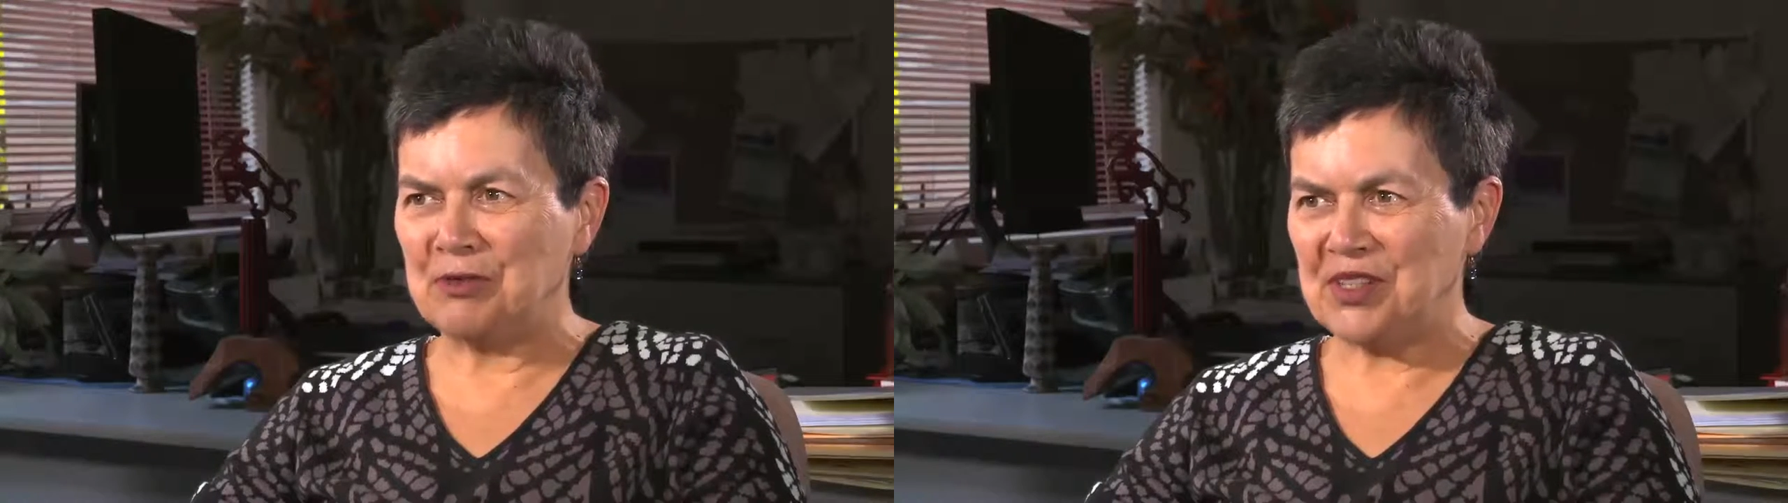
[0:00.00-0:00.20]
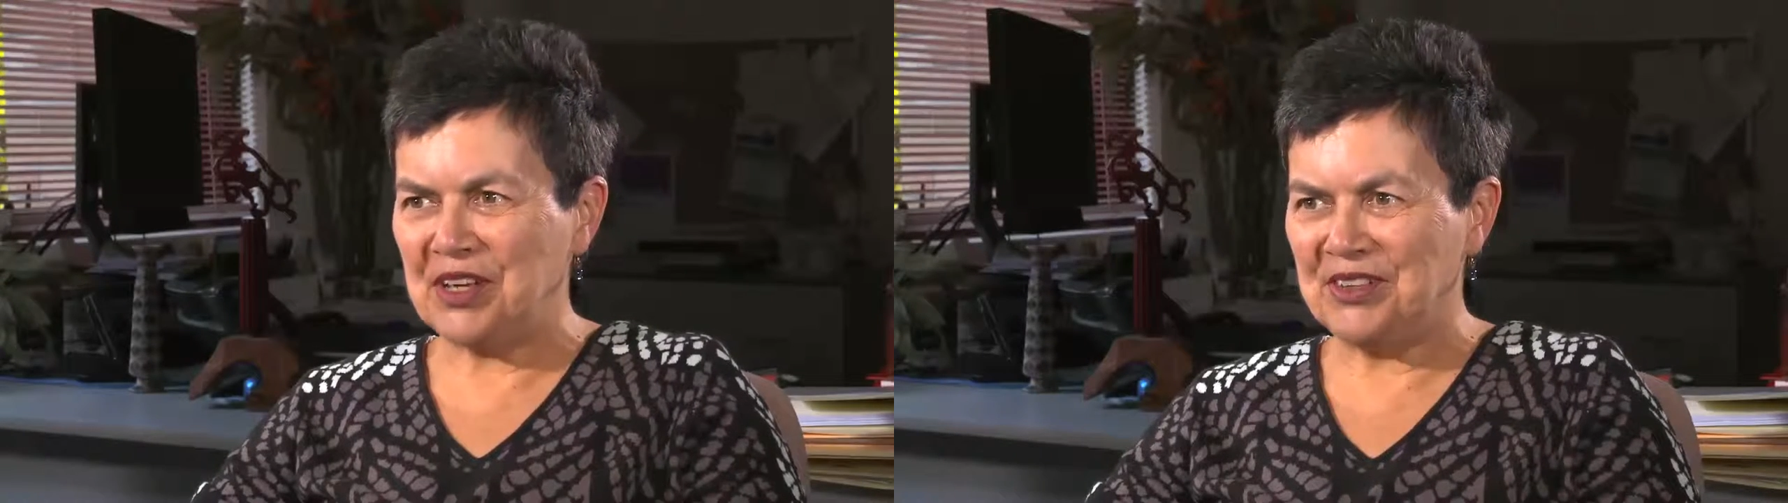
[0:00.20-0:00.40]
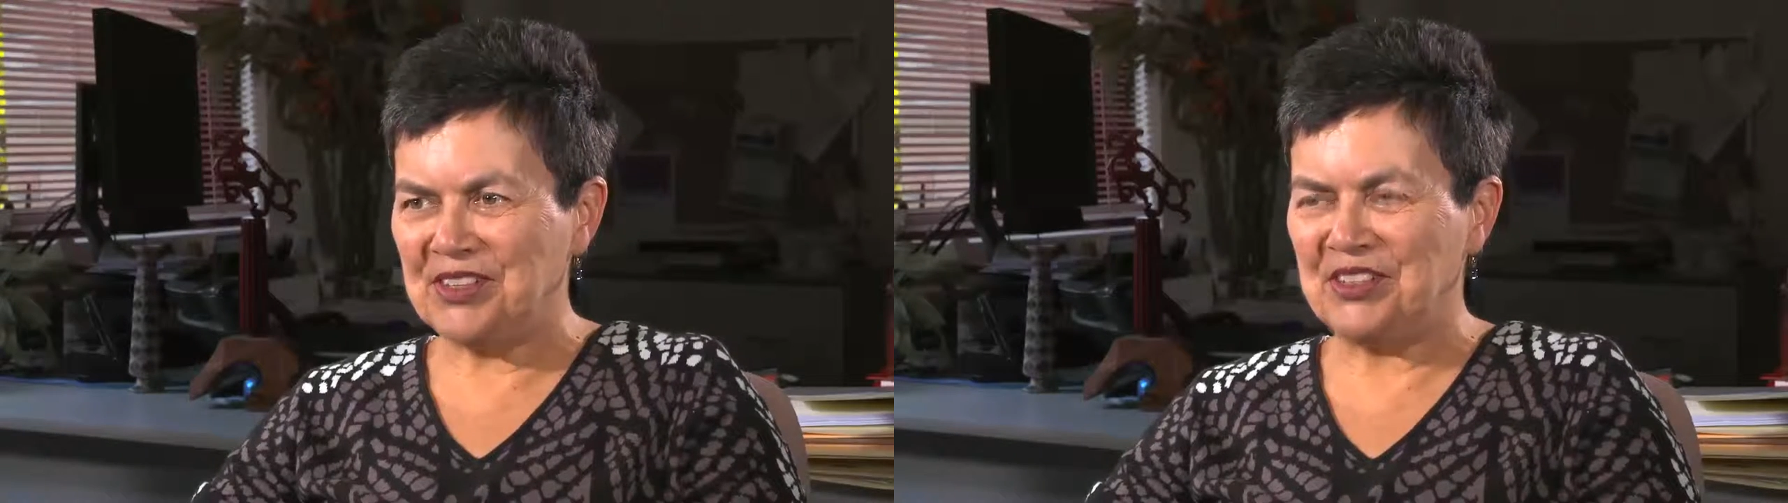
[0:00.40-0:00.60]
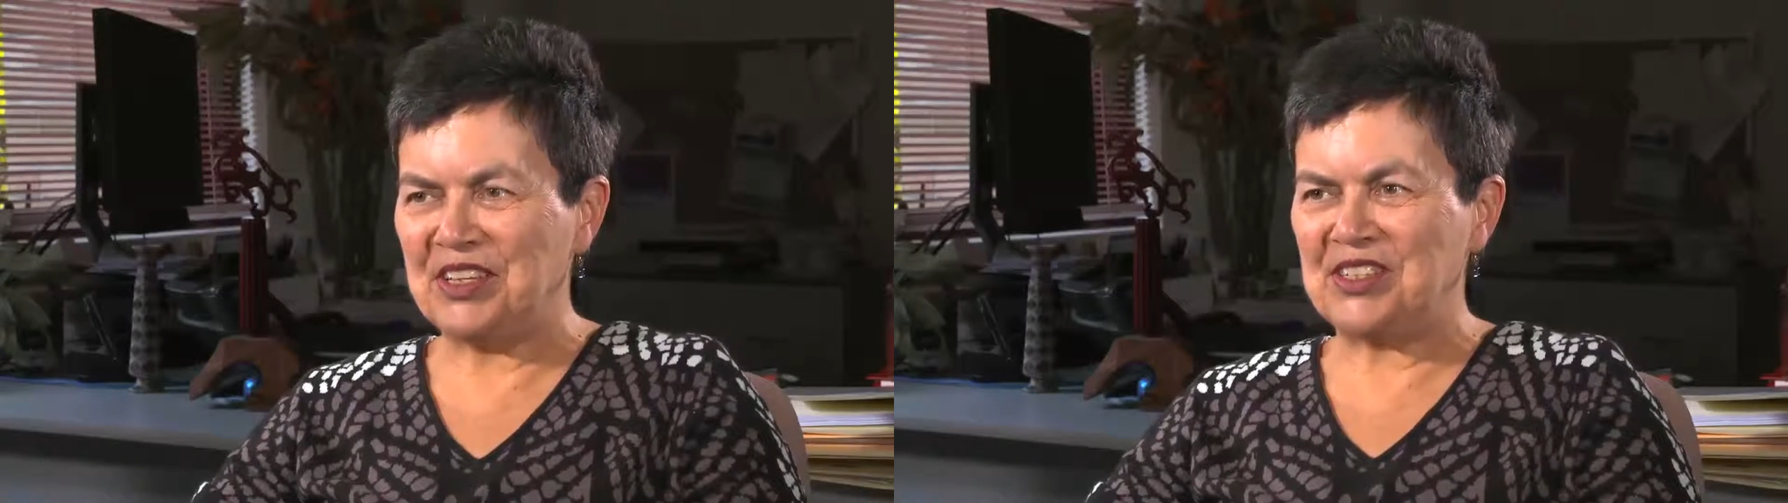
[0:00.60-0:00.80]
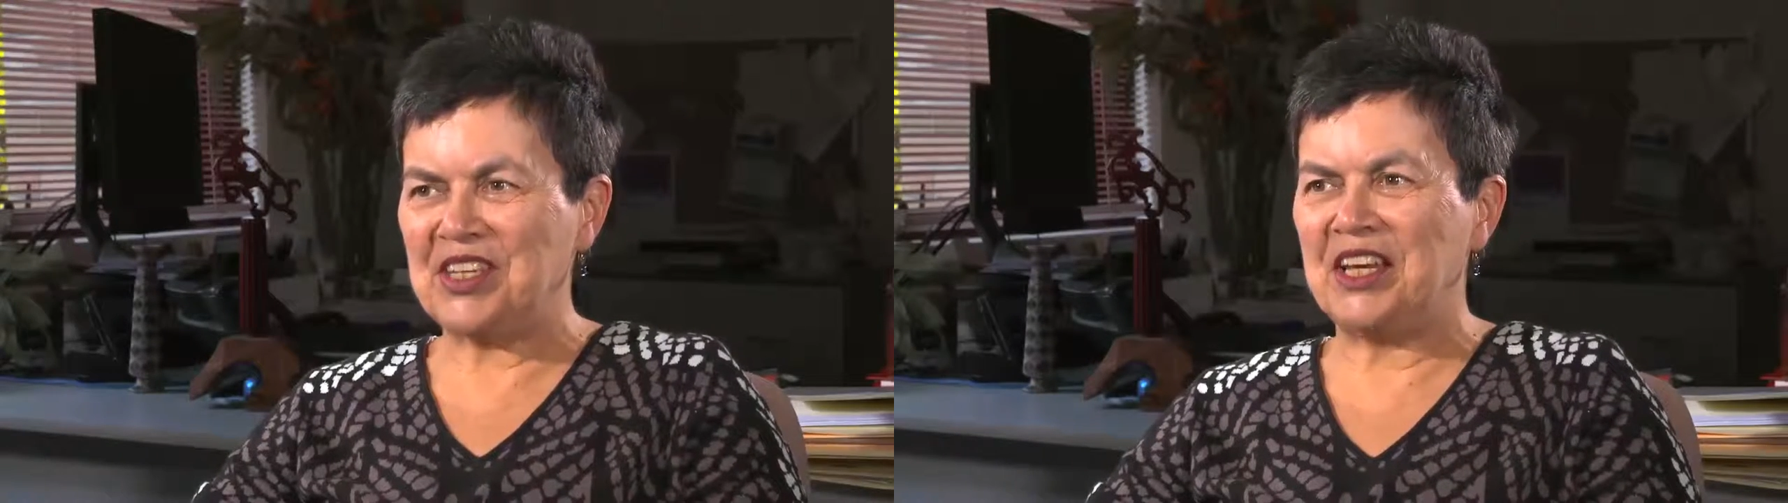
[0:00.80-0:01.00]
result and
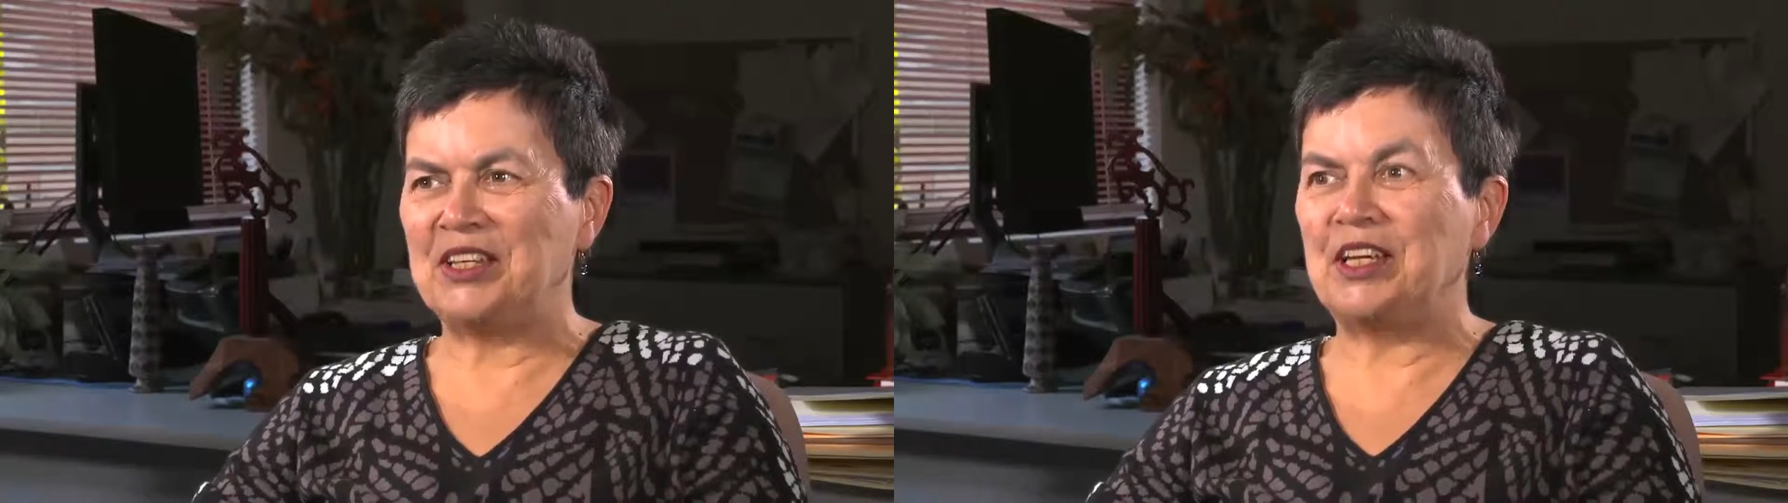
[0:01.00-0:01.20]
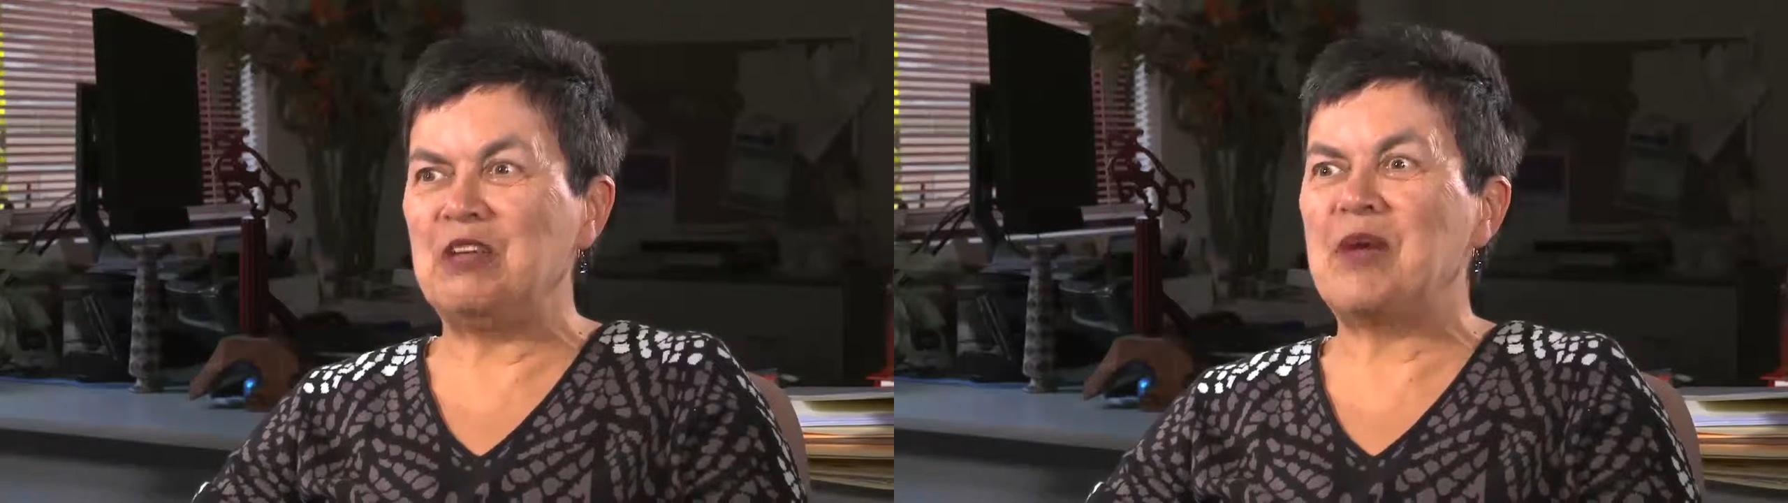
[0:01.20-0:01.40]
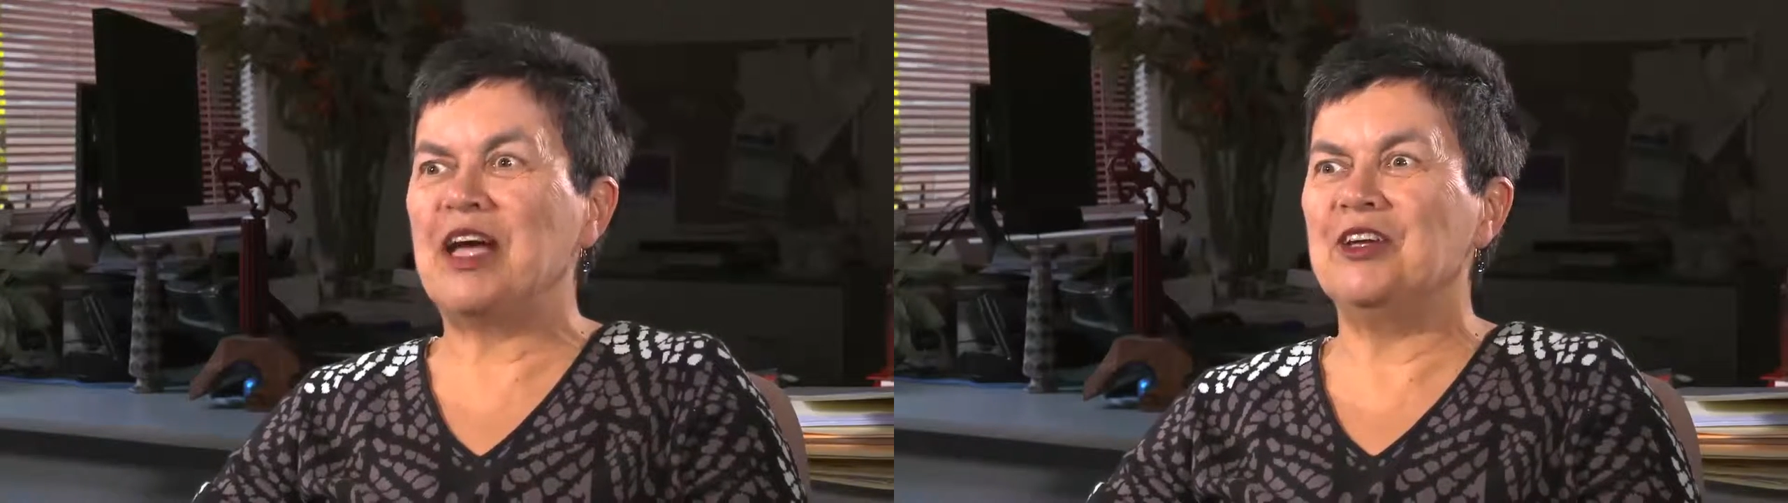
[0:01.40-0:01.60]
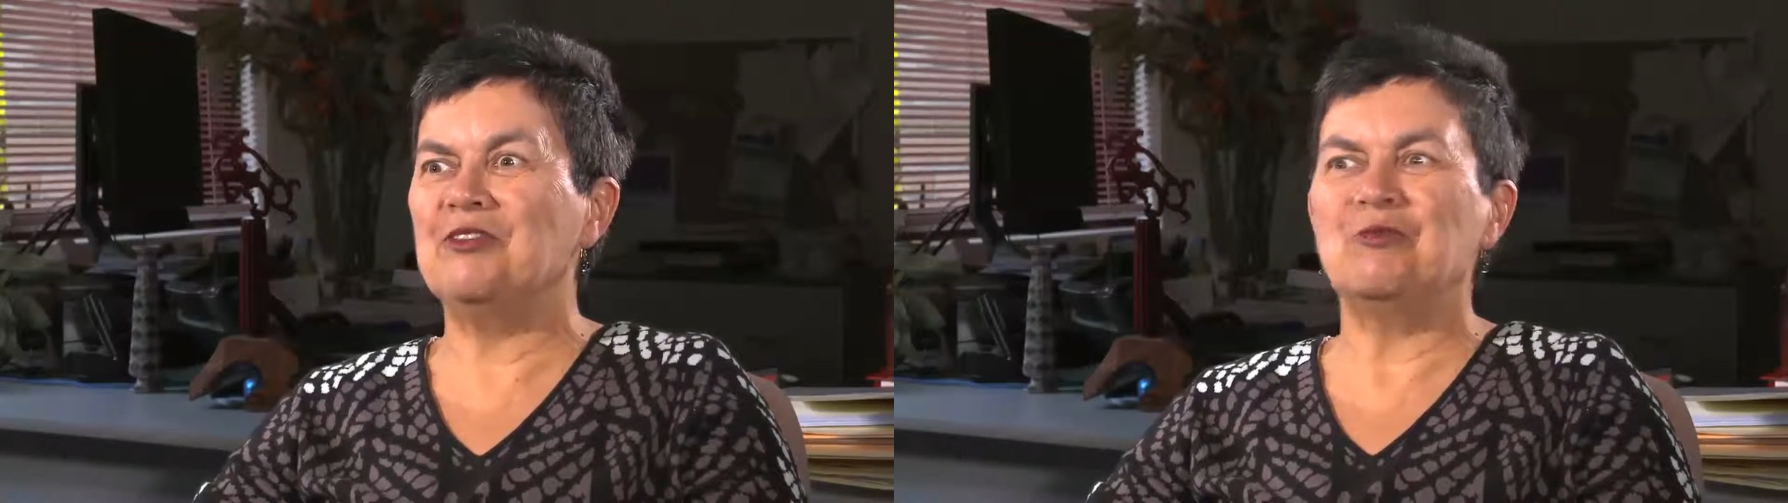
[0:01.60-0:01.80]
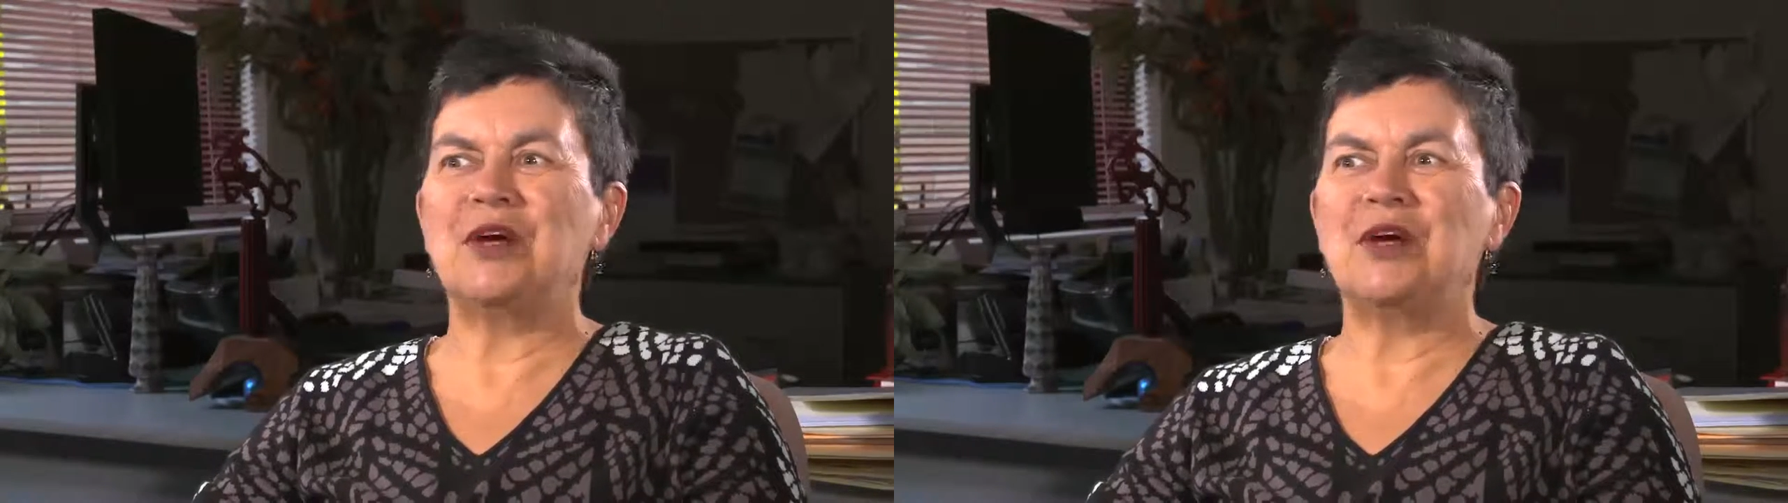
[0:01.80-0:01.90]
they're starting to email you,